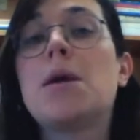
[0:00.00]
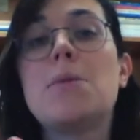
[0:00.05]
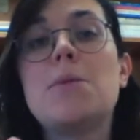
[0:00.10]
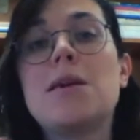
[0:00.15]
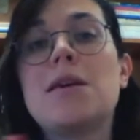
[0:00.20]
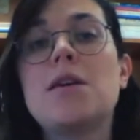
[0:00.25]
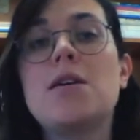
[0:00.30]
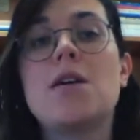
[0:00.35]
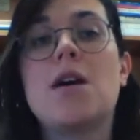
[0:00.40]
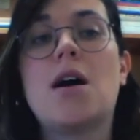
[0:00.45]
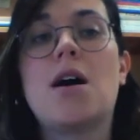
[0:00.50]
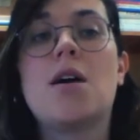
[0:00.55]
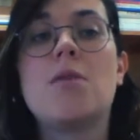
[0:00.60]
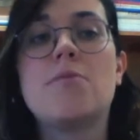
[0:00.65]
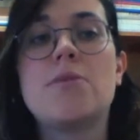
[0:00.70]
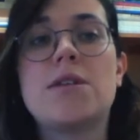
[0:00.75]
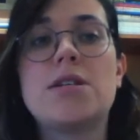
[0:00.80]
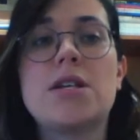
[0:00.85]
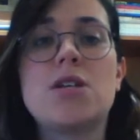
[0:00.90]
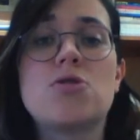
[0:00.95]
Maybe
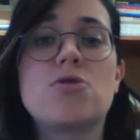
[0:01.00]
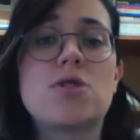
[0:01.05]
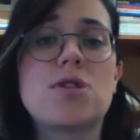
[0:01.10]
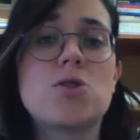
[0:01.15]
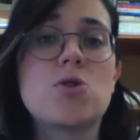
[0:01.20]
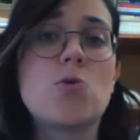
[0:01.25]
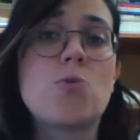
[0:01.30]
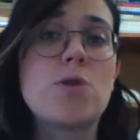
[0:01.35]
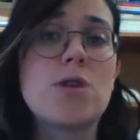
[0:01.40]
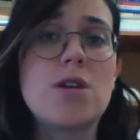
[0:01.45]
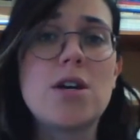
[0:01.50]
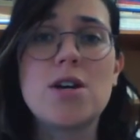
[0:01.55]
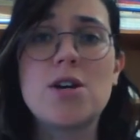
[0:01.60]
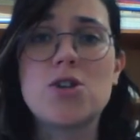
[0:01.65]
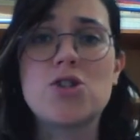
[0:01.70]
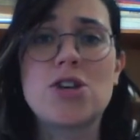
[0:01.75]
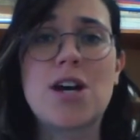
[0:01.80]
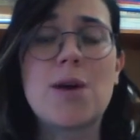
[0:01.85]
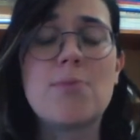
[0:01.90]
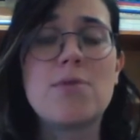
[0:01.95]
the teacher does a really
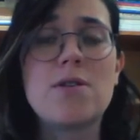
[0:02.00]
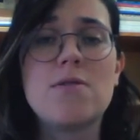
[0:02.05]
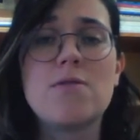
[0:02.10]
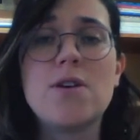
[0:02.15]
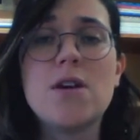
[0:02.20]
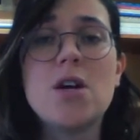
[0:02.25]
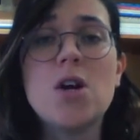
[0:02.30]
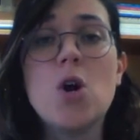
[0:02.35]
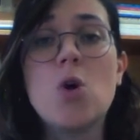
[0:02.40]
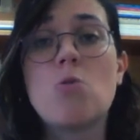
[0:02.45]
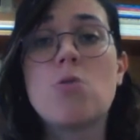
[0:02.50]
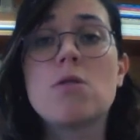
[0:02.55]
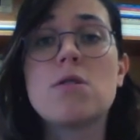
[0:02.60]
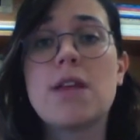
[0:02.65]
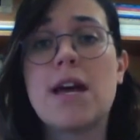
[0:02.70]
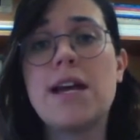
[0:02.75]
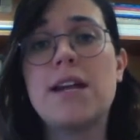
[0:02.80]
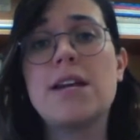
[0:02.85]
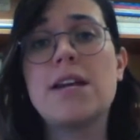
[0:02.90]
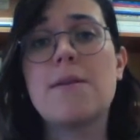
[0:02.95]
good job of
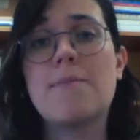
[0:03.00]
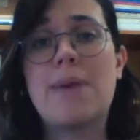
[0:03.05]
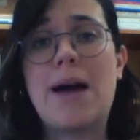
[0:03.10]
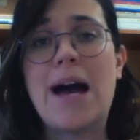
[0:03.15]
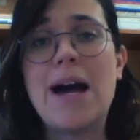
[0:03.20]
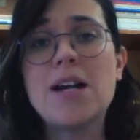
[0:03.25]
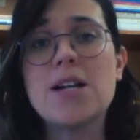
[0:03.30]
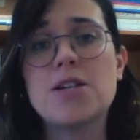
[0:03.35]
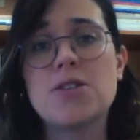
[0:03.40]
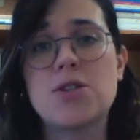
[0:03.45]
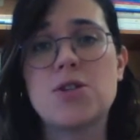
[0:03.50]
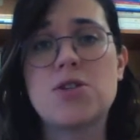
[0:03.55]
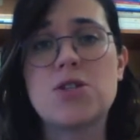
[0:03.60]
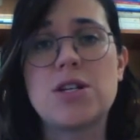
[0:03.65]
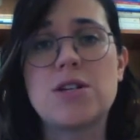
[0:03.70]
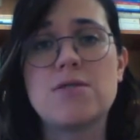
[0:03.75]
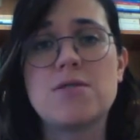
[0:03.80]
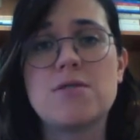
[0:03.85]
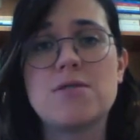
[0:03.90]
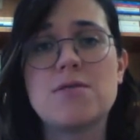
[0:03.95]
relating it back to the
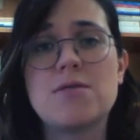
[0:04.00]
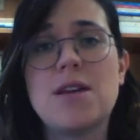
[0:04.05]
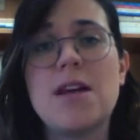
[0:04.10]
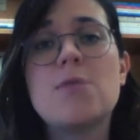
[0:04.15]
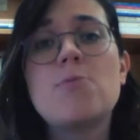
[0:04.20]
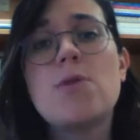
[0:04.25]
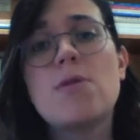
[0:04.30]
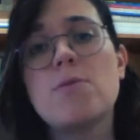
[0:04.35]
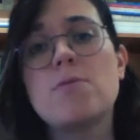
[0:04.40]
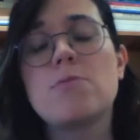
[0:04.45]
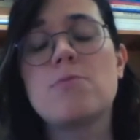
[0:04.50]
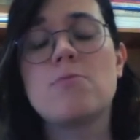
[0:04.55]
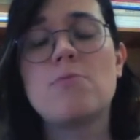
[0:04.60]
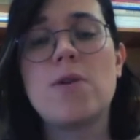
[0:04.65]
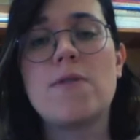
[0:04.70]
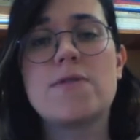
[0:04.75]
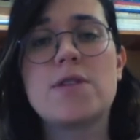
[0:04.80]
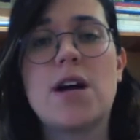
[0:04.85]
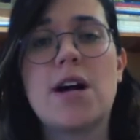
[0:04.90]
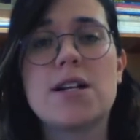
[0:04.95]
student. And
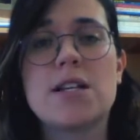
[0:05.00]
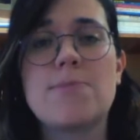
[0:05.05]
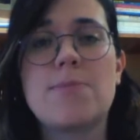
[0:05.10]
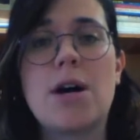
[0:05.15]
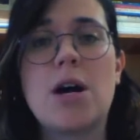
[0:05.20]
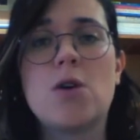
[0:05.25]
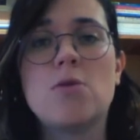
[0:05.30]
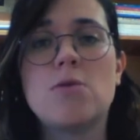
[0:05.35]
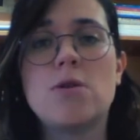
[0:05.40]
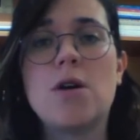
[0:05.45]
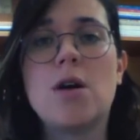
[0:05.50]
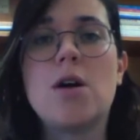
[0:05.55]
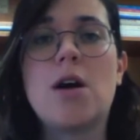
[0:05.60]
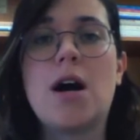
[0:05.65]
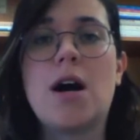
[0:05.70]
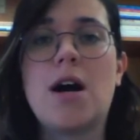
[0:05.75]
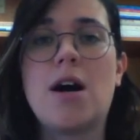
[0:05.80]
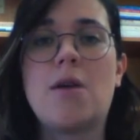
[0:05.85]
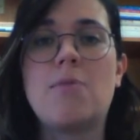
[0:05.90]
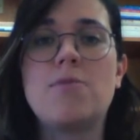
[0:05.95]
we've talked about
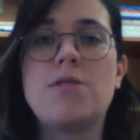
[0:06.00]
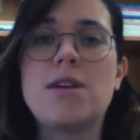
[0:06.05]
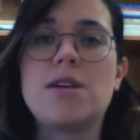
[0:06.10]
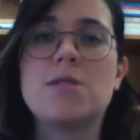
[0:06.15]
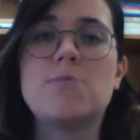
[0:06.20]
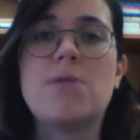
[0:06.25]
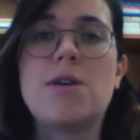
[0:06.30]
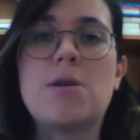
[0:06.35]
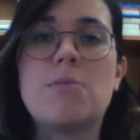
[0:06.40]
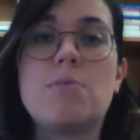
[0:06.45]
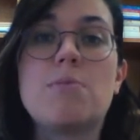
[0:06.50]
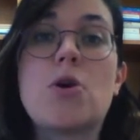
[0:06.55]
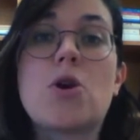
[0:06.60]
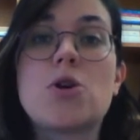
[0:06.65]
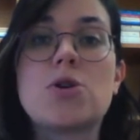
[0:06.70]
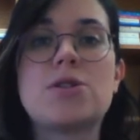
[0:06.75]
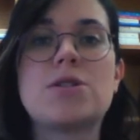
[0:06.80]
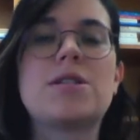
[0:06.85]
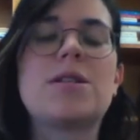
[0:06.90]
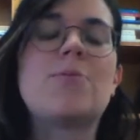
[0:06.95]
things being
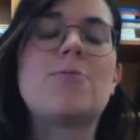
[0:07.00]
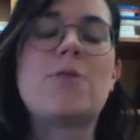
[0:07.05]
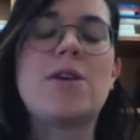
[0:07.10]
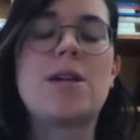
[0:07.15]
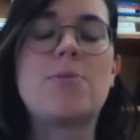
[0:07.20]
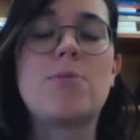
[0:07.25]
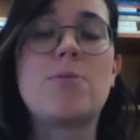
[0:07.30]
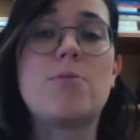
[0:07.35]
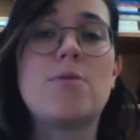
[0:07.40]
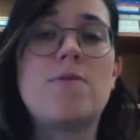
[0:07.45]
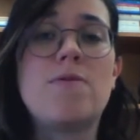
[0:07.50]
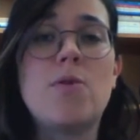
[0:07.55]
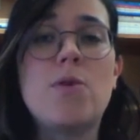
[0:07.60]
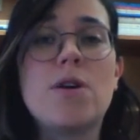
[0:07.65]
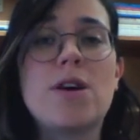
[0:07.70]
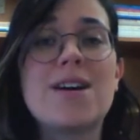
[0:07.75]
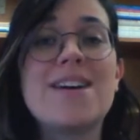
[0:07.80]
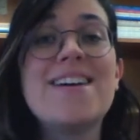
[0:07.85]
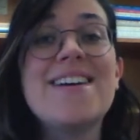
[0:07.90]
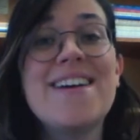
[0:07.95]
personally relatable
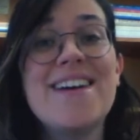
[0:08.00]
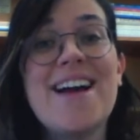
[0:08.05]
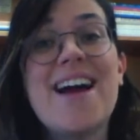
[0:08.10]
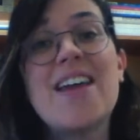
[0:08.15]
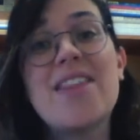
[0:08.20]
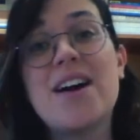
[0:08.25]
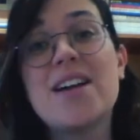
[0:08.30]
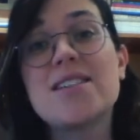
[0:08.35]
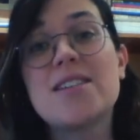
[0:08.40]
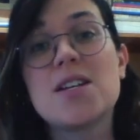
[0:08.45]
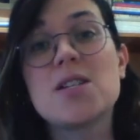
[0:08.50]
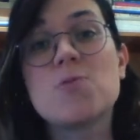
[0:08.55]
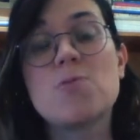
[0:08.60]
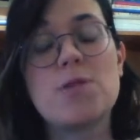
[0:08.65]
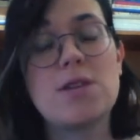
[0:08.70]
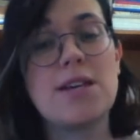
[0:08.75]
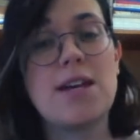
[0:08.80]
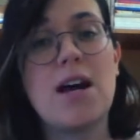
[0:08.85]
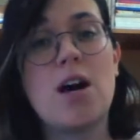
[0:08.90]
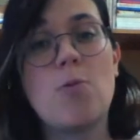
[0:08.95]
before, and that does
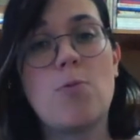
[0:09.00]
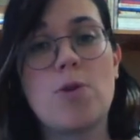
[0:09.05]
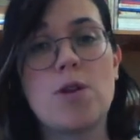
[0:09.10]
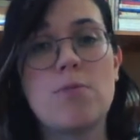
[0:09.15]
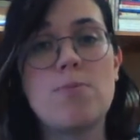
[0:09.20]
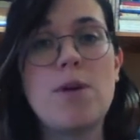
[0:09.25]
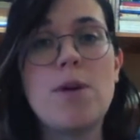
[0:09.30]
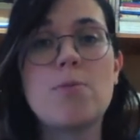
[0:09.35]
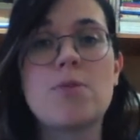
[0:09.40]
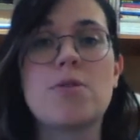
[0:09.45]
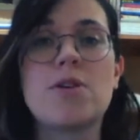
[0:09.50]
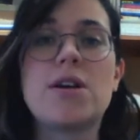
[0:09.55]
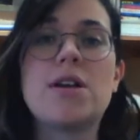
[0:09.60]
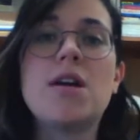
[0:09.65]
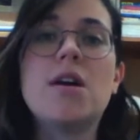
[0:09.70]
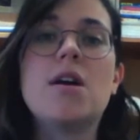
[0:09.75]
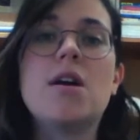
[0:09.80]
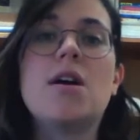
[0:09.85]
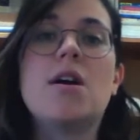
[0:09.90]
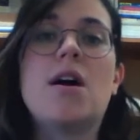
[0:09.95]
really help with memory.